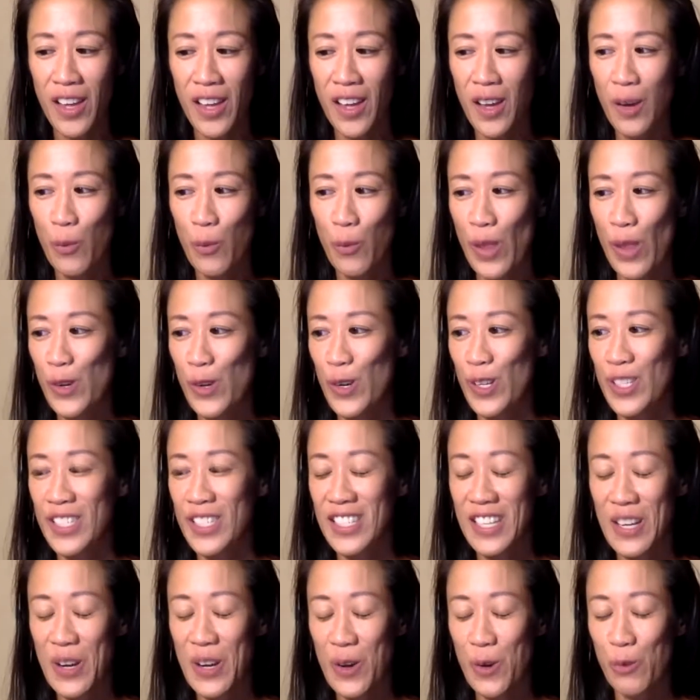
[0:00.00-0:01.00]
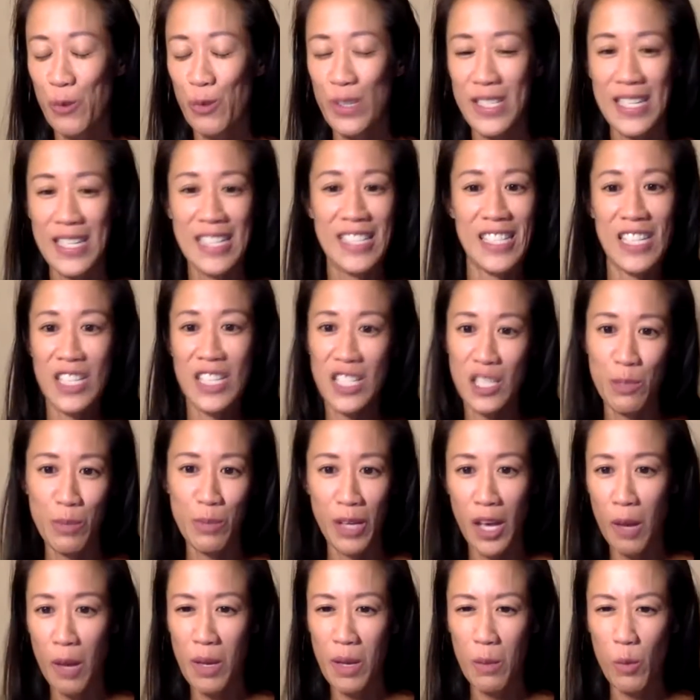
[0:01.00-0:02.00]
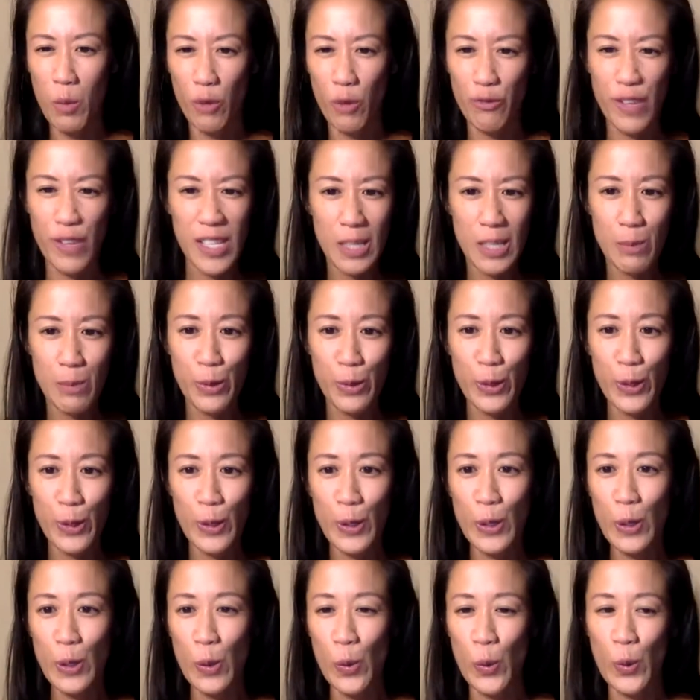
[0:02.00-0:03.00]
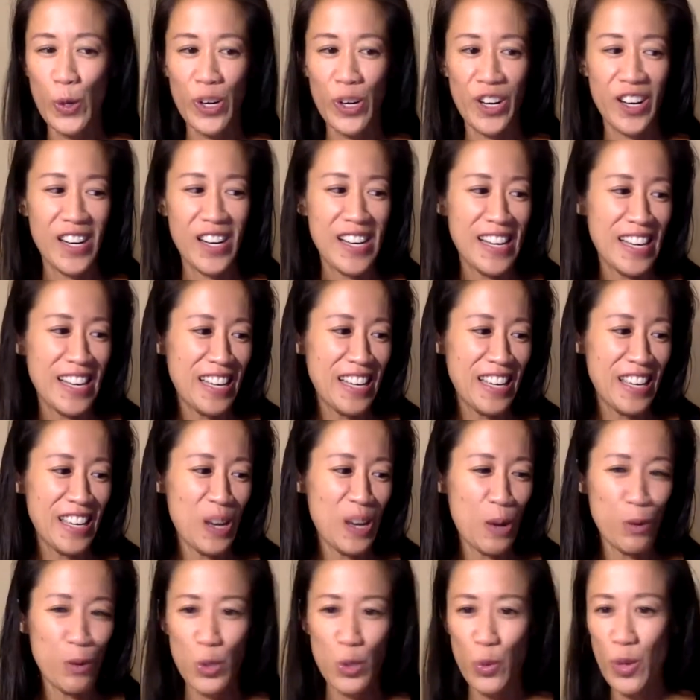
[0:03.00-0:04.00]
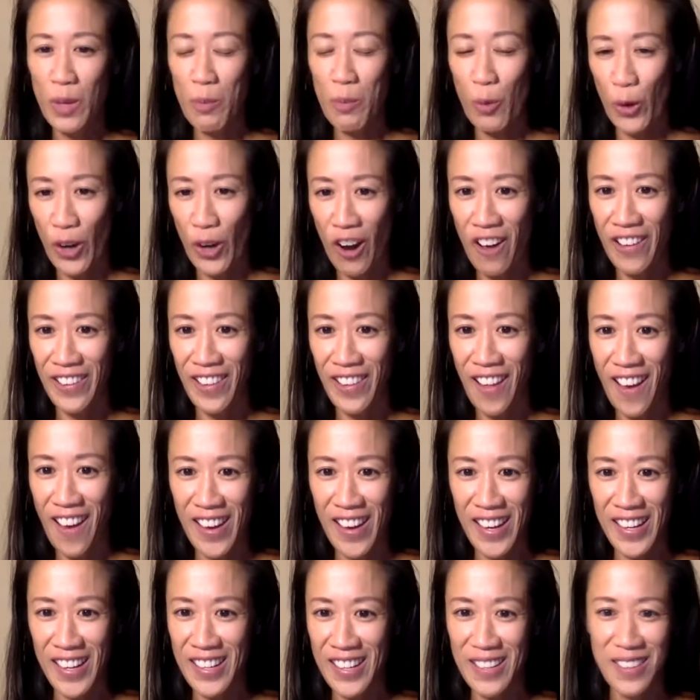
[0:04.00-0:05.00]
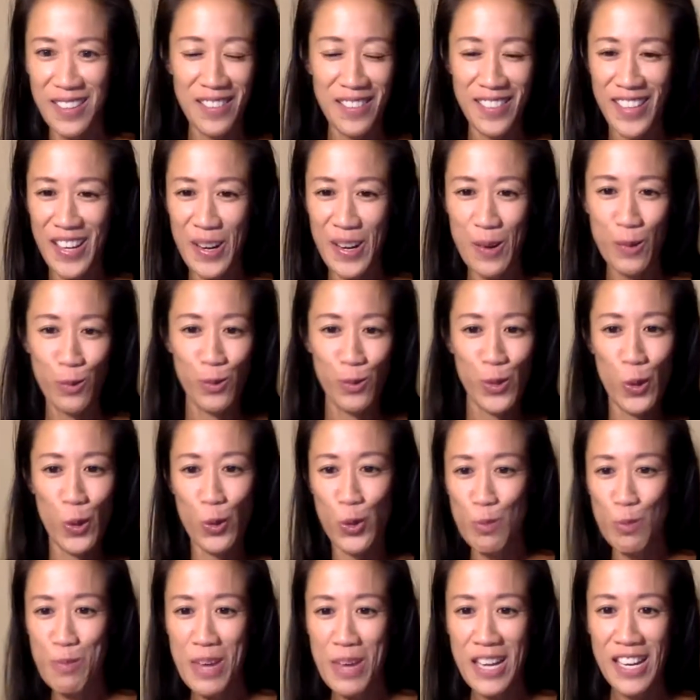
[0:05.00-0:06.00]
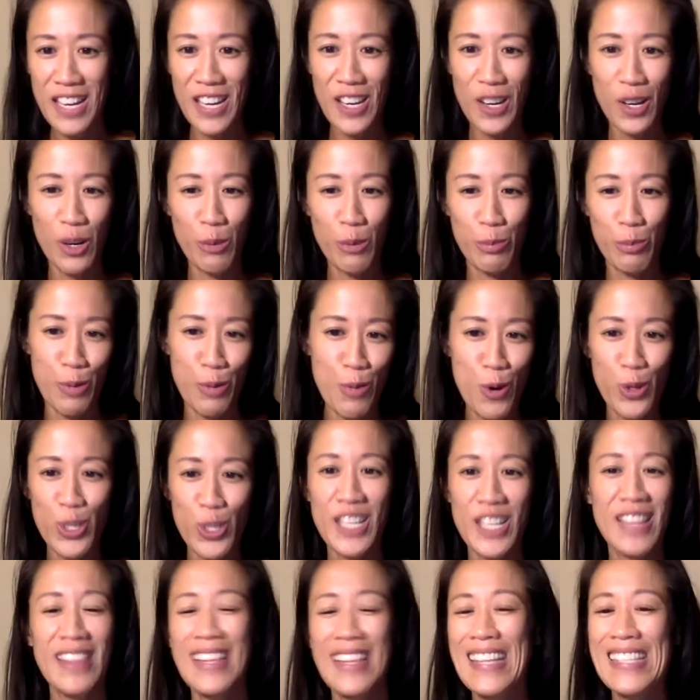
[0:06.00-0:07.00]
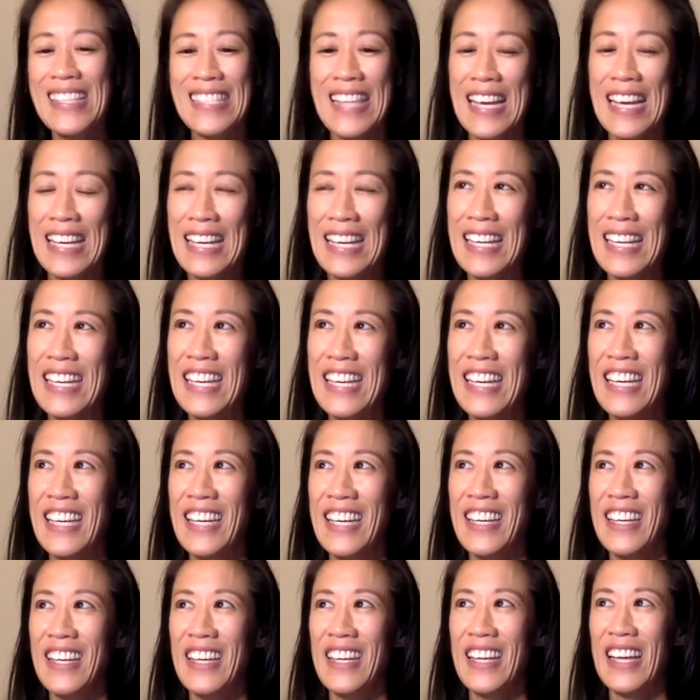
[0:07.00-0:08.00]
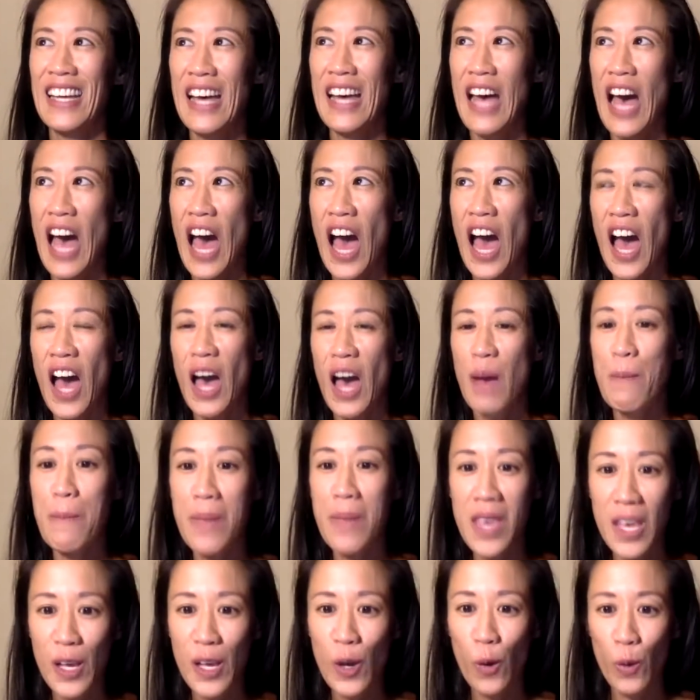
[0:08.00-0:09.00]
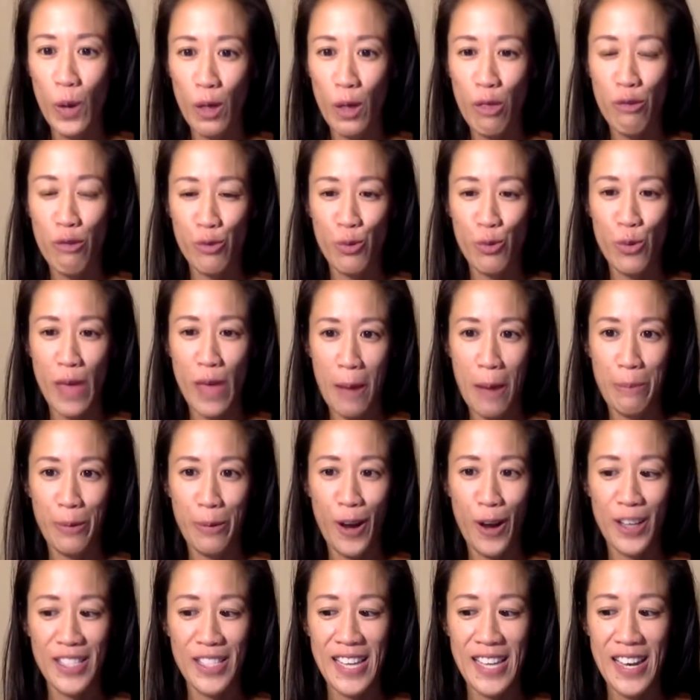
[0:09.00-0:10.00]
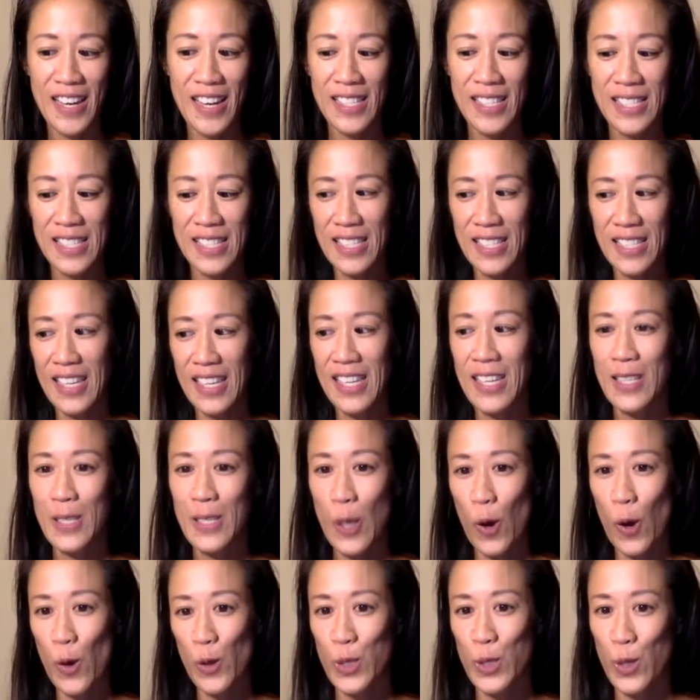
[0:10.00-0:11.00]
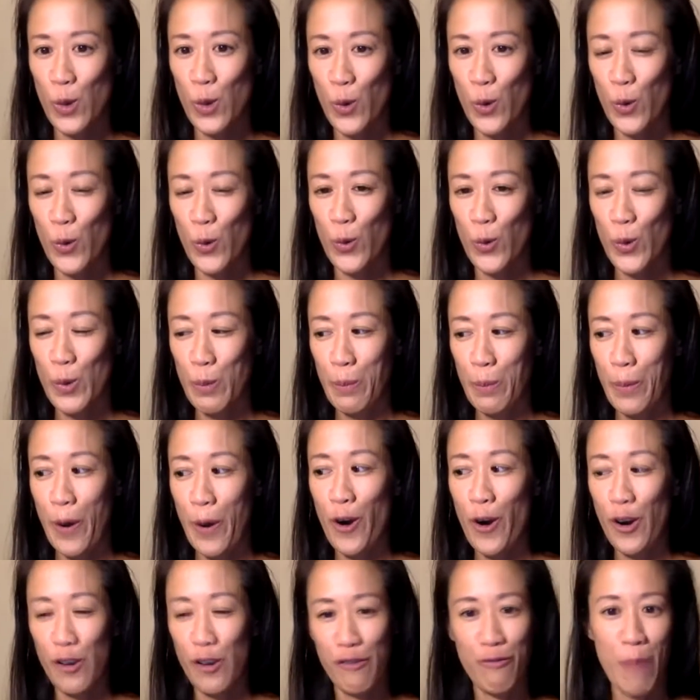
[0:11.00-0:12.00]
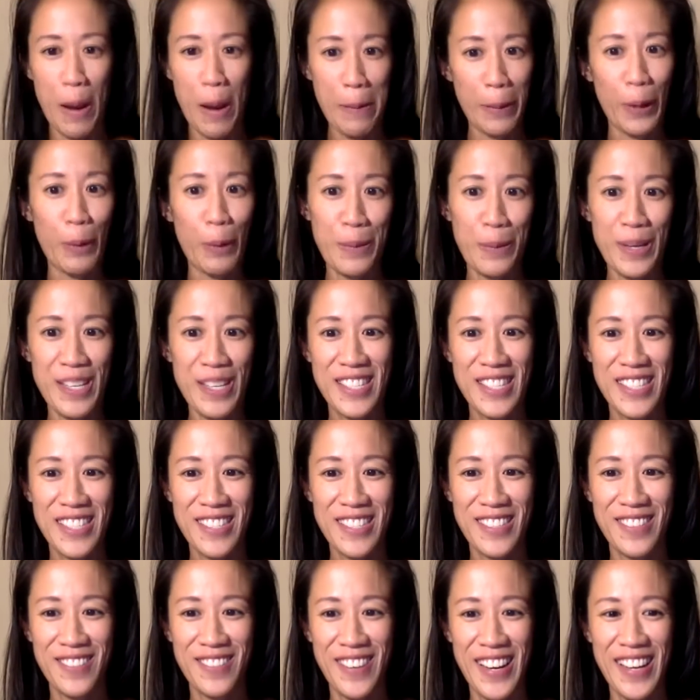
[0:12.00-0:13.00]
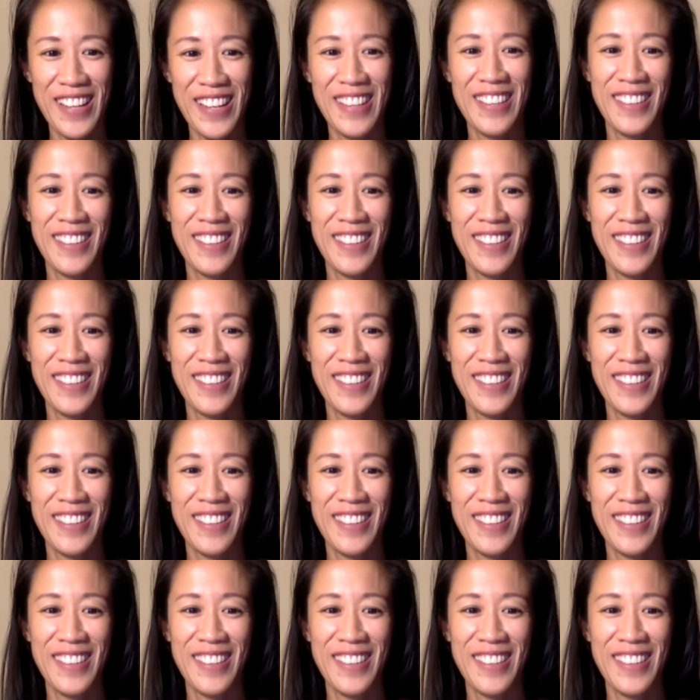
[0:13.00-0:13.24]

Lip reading: whether it's, you know, resistance to becoming more visible or, you know, doing more online, you know, social media or promotion, it's like me going through that process is also part of my purpose, right?